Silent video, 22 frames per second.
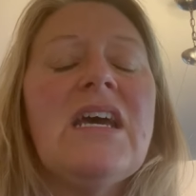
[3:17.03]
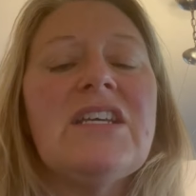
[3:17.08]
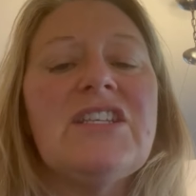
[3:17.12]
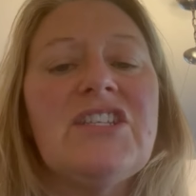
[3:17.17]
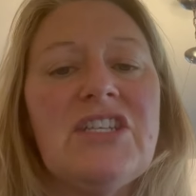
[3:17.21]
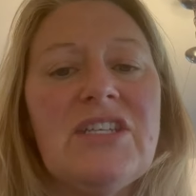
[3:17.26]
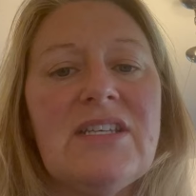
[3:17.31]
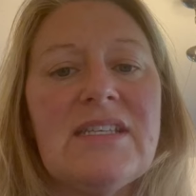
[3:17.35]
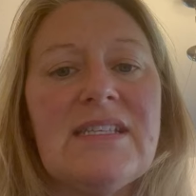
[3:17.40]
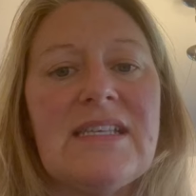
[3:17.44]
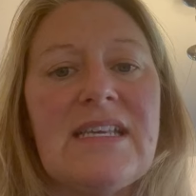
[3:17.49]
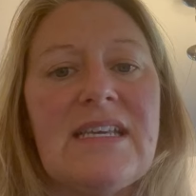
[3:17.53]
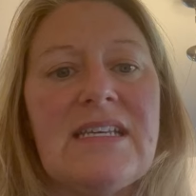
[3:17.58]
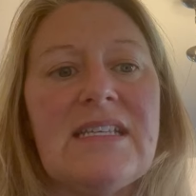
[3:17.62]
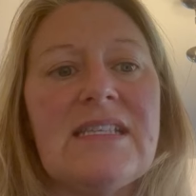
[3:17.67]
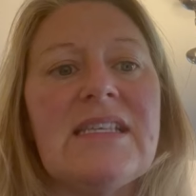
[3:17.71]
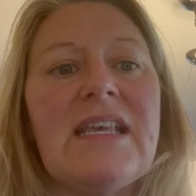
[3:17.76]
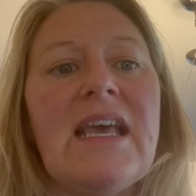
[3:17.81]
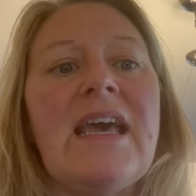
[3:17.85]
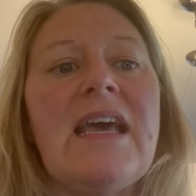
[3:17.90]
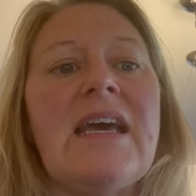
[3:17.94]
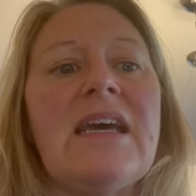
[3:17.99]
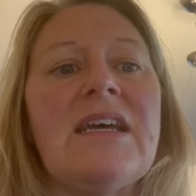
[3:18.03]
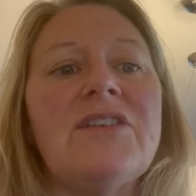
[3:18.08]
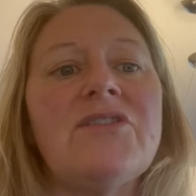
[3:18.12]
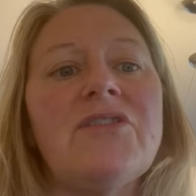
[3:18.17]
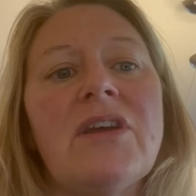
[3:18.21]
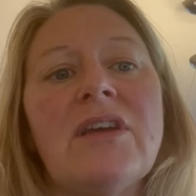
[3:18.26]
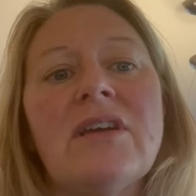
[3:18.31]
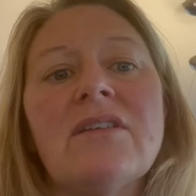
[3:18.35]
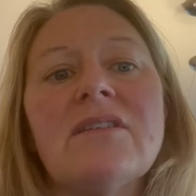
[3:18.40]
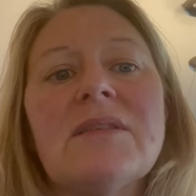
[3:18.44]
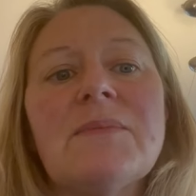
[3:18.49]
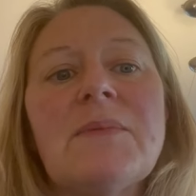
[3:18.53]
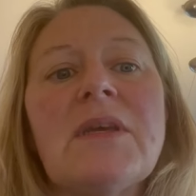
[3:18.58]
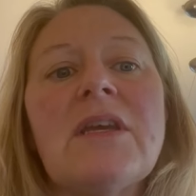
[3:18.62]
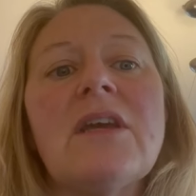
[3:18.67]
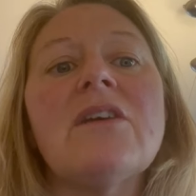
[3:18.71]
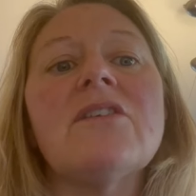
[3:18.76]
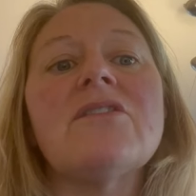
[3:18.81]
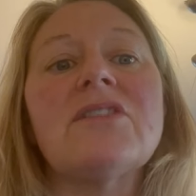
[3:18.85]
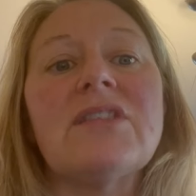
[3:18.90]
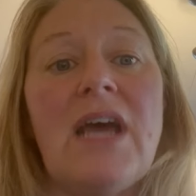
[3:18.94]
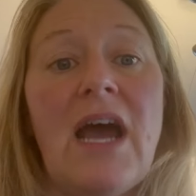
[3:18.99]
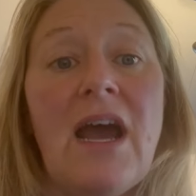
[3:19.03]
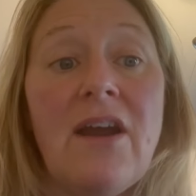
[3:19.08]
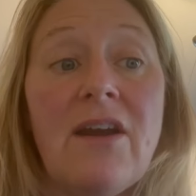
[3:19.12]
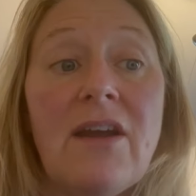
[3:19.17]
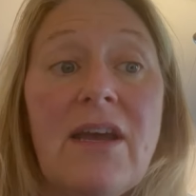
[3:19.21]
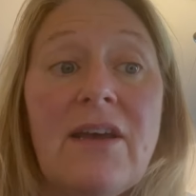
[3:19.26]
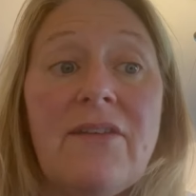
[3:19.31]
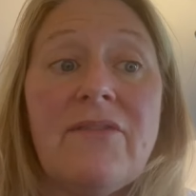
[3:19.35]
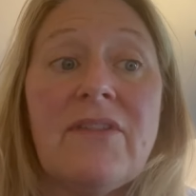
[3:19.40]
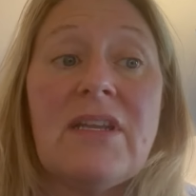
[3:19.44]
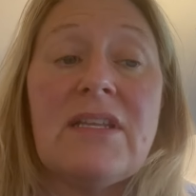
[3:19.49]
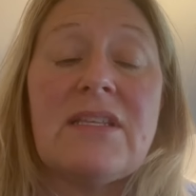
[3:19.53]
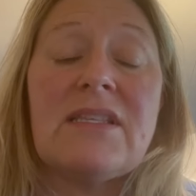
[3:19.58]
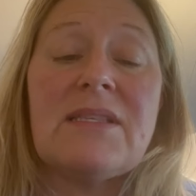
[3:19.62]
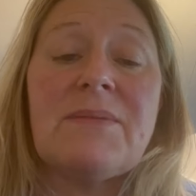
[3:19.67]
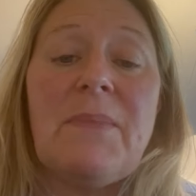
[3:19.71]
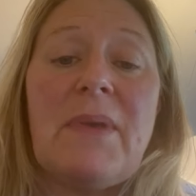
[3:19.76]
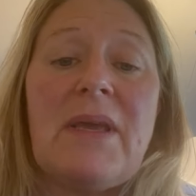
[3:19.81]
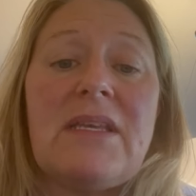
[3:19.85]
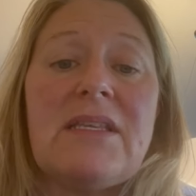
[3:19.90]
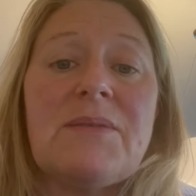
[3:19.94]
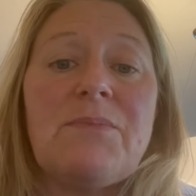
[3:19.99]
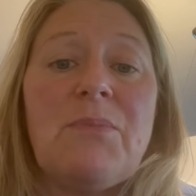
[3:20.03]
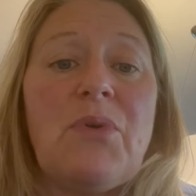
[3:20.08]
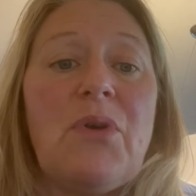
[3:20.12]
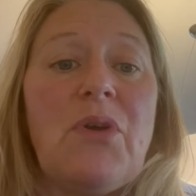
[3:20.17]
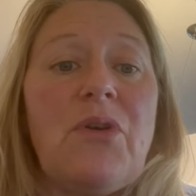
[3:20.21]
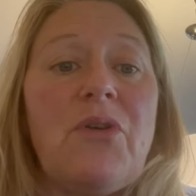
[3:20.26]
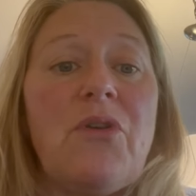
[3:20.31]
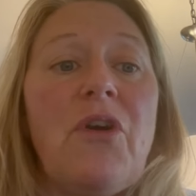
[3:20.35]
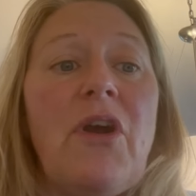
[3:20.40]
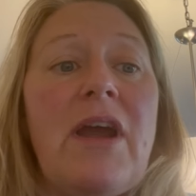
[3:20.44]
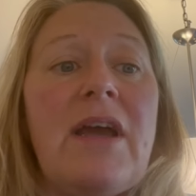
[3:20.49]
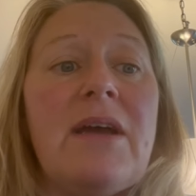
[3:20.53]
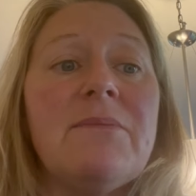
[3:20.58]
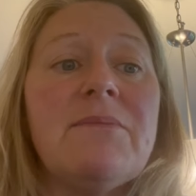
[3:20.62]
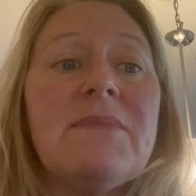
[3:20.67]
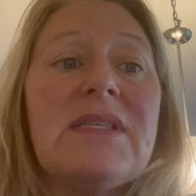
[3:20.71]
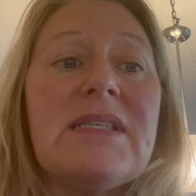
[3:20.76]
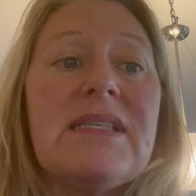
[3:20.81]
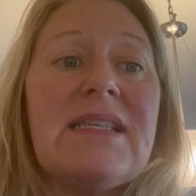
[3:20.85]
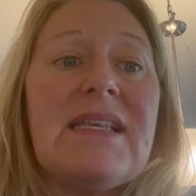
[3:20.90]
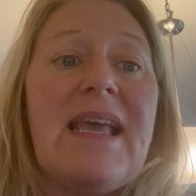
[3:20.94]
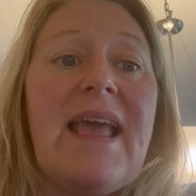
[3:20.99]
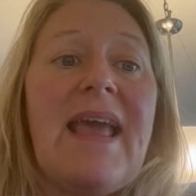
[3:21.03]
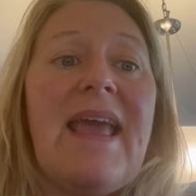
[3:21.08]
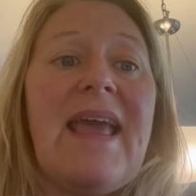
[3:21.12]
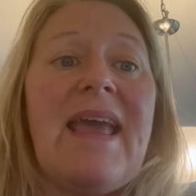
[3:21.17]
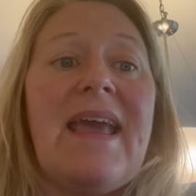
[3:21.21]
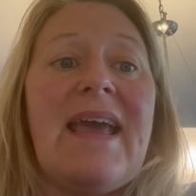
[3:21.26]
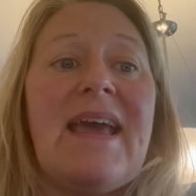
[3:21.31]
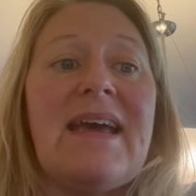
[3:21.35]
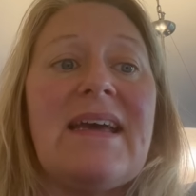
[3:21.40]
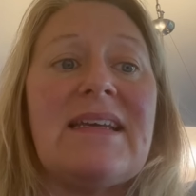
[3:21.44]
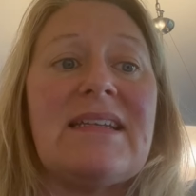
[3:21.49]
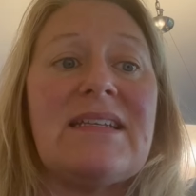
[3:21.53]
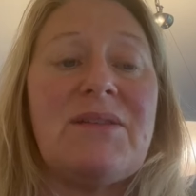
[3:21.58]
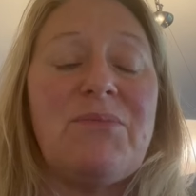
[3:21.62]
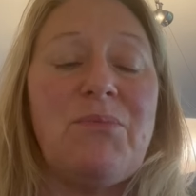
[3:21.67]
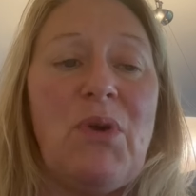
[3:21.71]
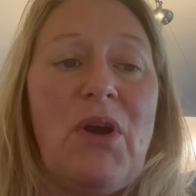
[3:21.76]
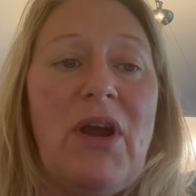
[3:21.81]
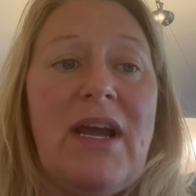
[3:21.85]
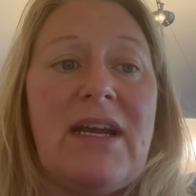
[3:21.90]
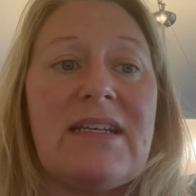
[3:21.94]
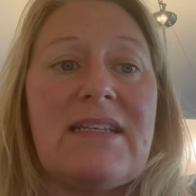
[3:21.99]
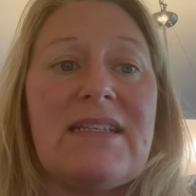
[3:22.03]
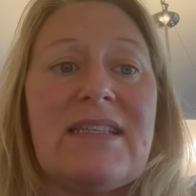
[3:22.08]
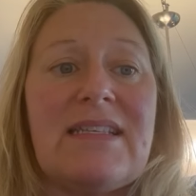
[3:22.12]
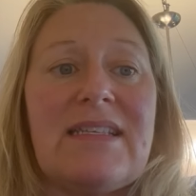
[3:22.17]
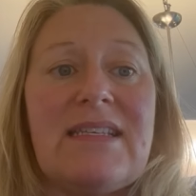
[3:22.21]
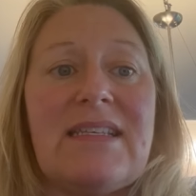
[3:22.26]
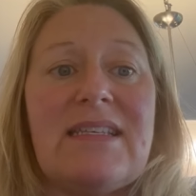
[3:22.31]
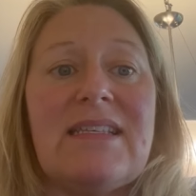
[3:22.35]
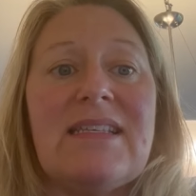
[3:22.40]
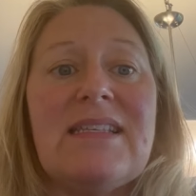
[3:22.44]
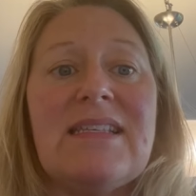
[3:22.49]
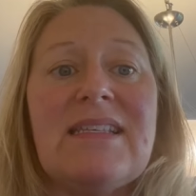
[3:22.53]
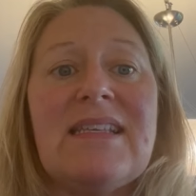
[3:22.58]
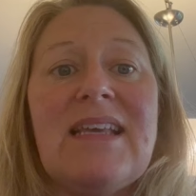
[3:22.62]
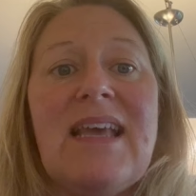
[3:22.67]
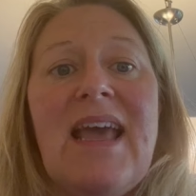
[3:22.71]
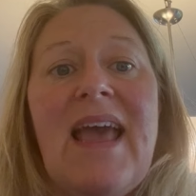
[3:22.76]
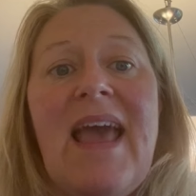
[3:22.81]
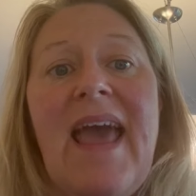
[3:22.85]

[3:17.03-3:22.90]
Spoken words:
GSAs and triangle speakers are evidence-based programs and practices,